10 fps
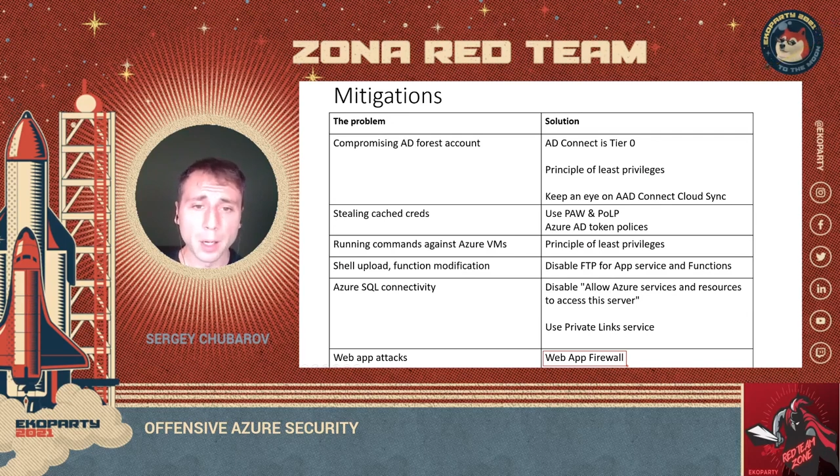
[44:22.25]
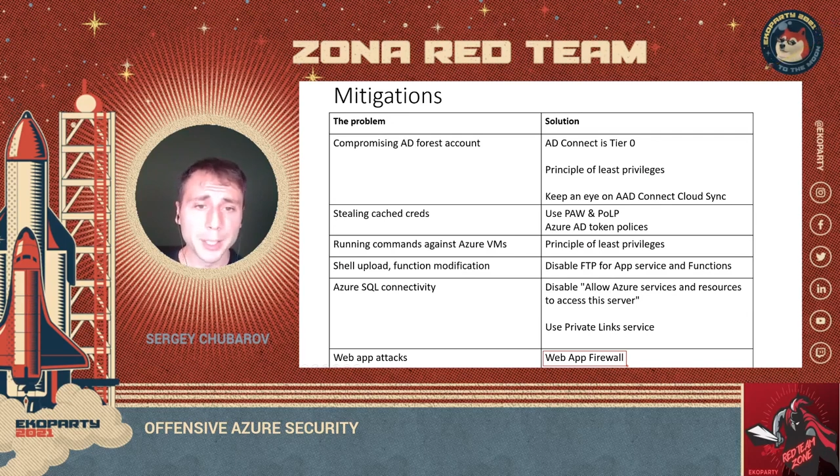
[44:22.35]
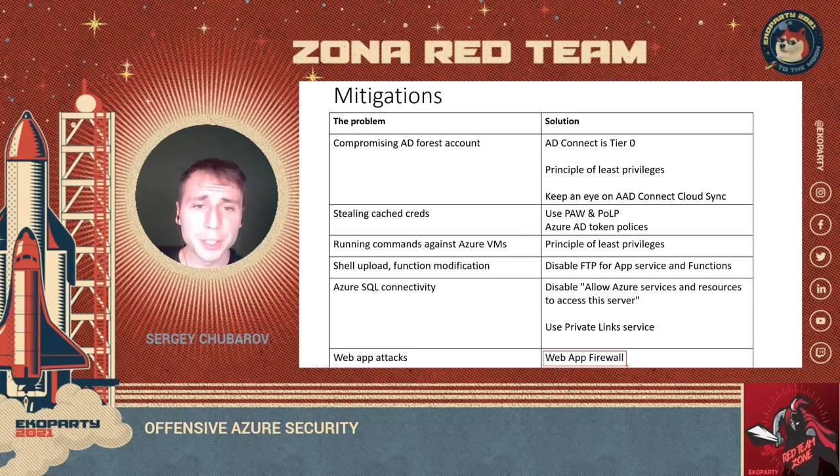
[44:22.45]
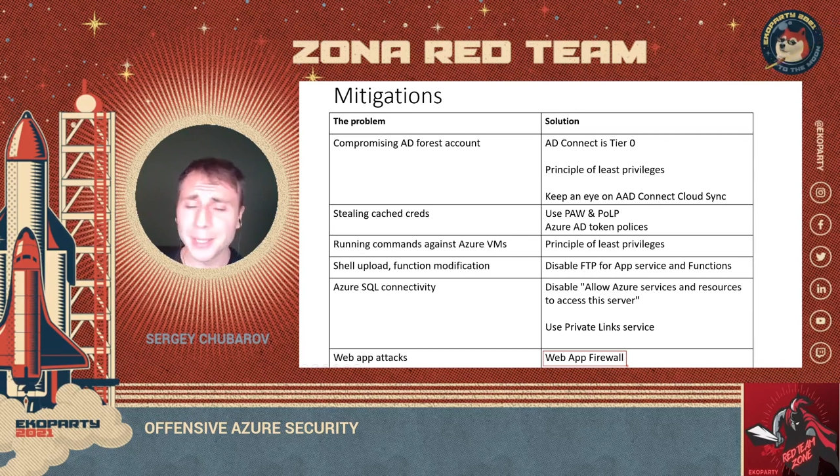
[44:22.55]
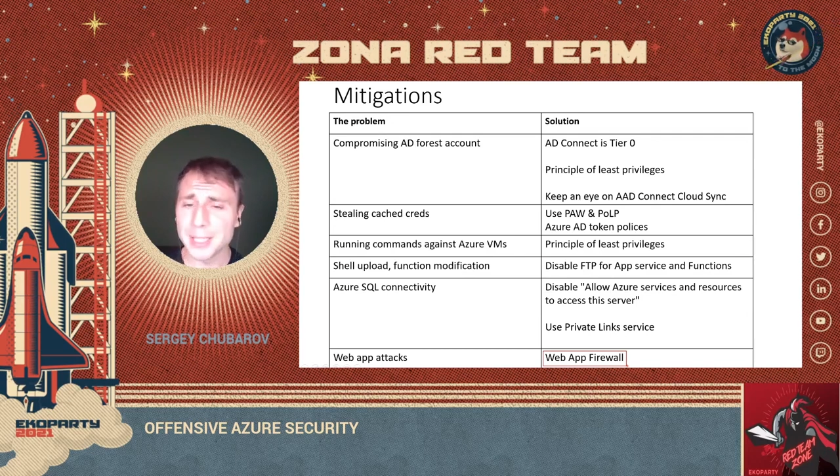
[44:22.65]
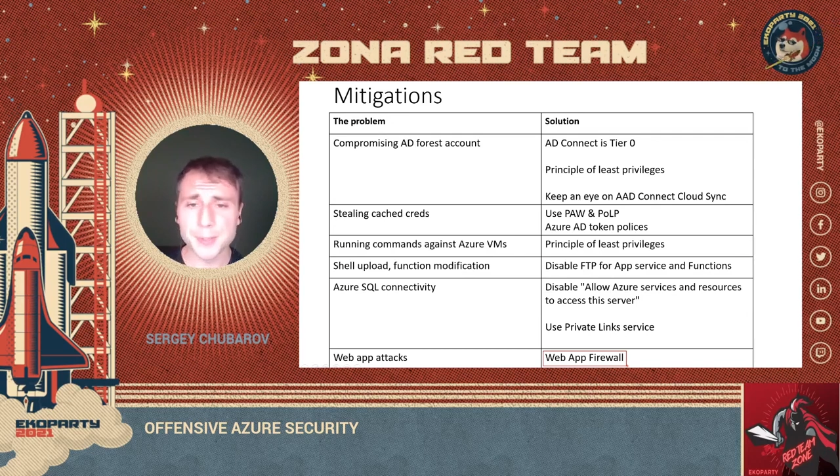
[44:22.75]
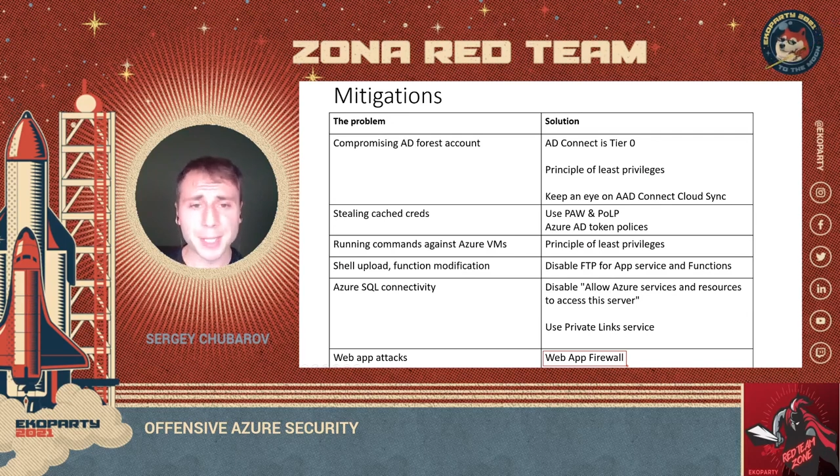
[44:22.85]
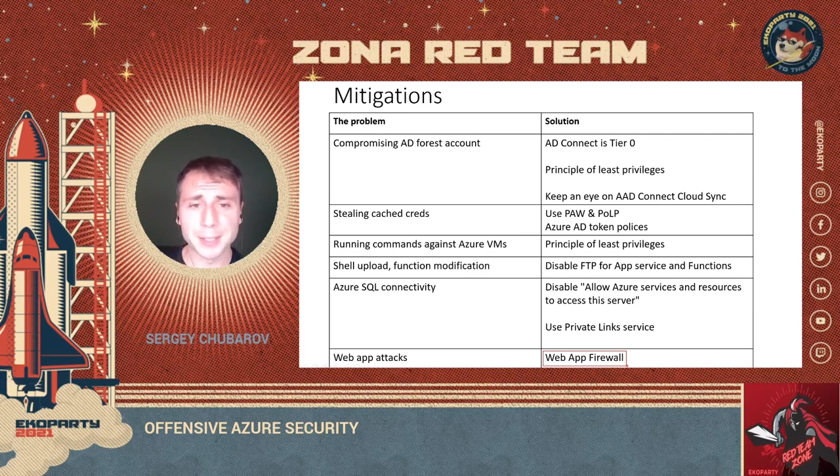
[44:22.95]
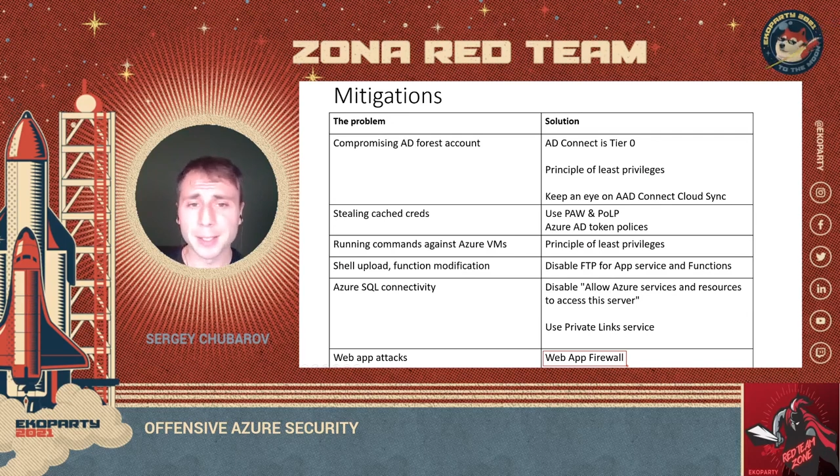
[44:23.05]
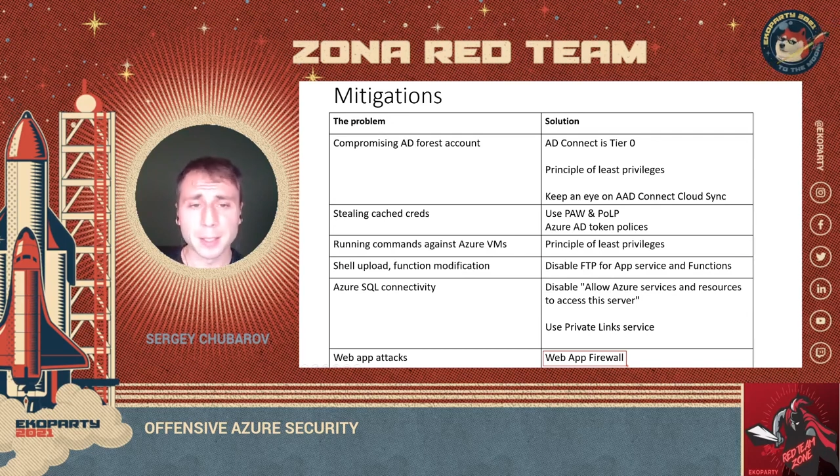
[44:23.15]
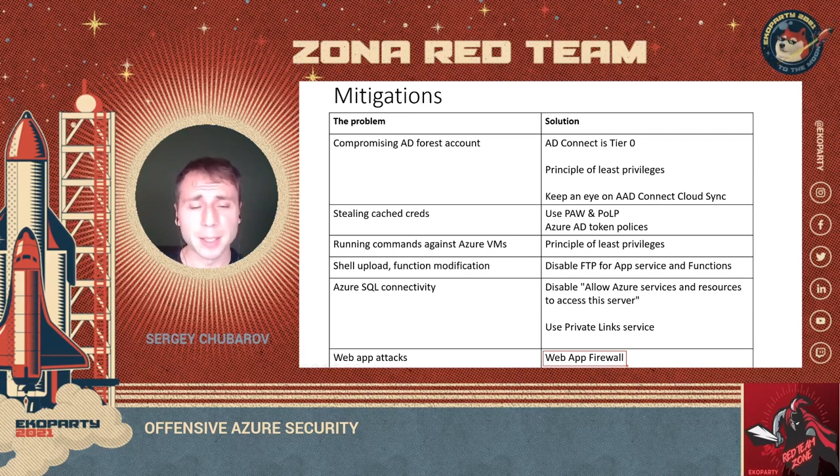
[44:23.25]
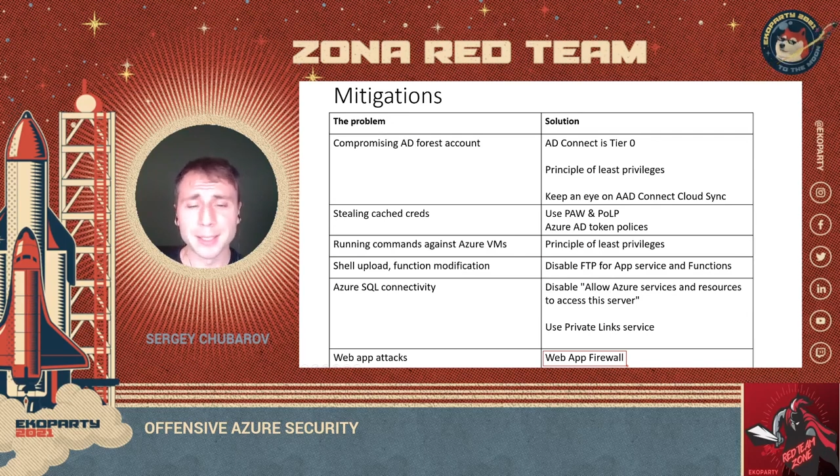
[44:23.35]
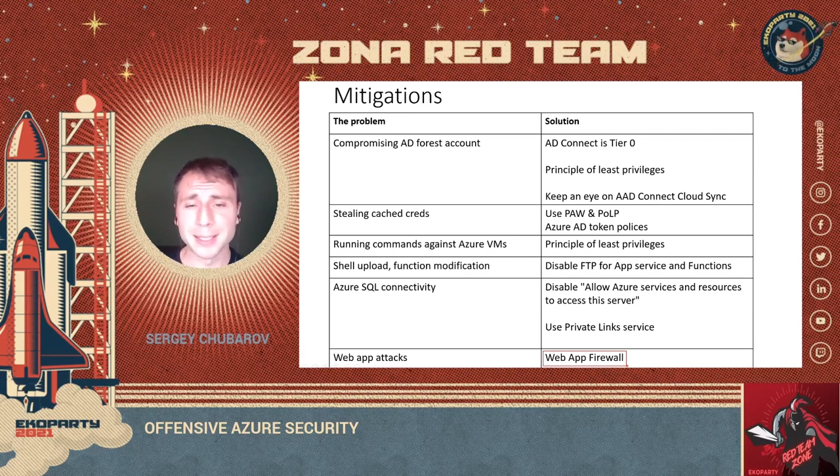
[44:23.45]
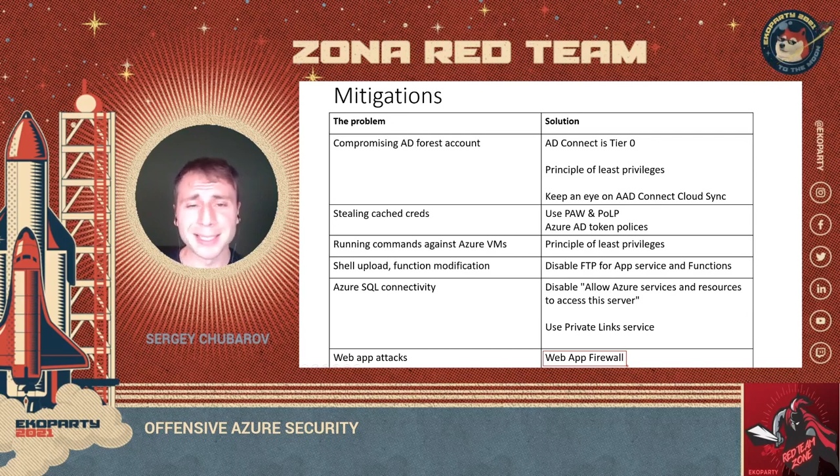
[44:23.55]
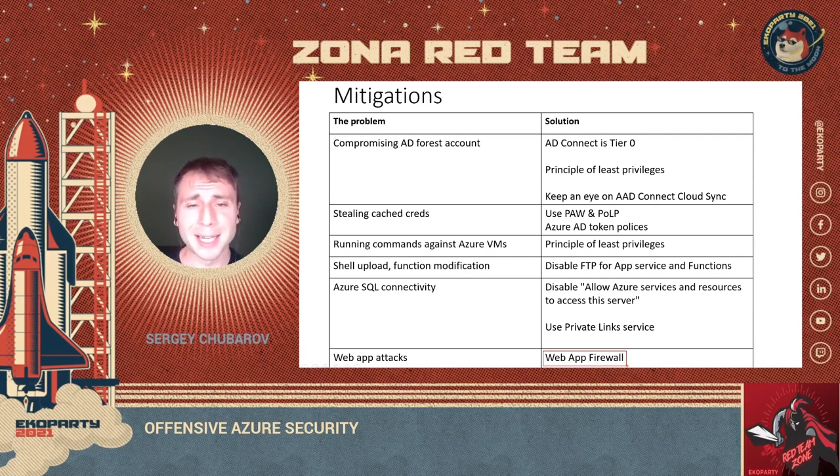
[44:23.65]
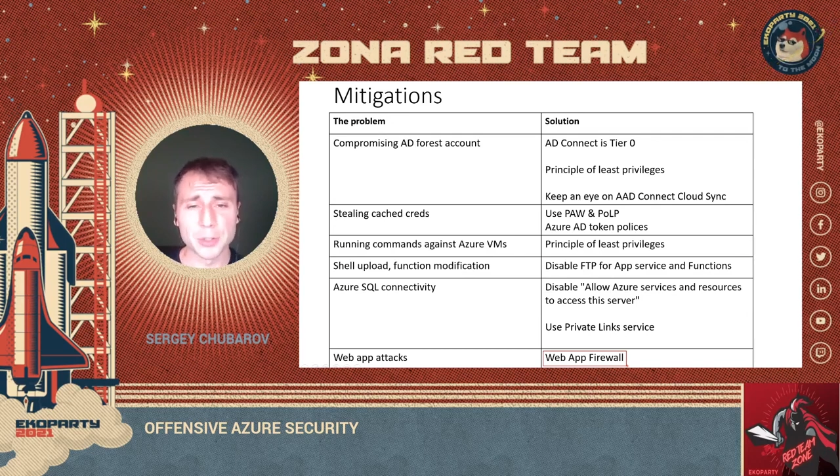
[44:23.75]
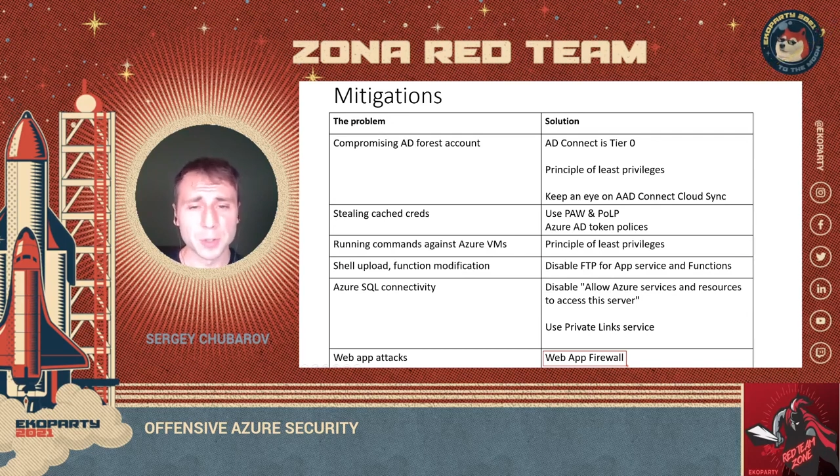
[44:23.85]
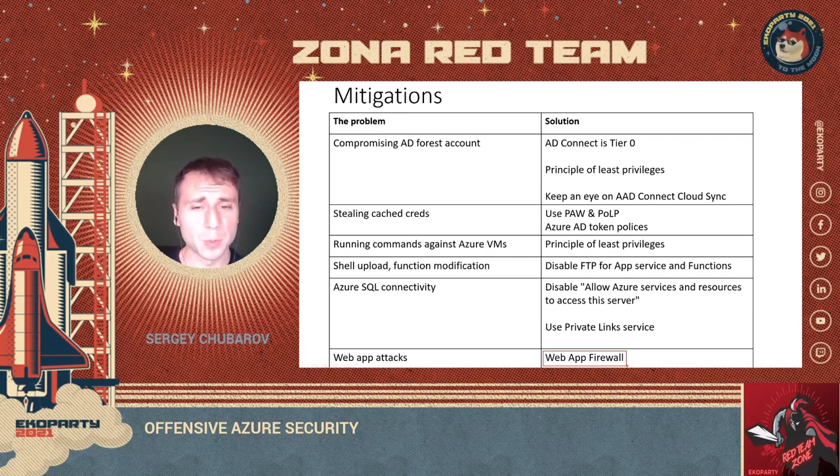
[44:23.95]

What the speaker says: you may use that in Azure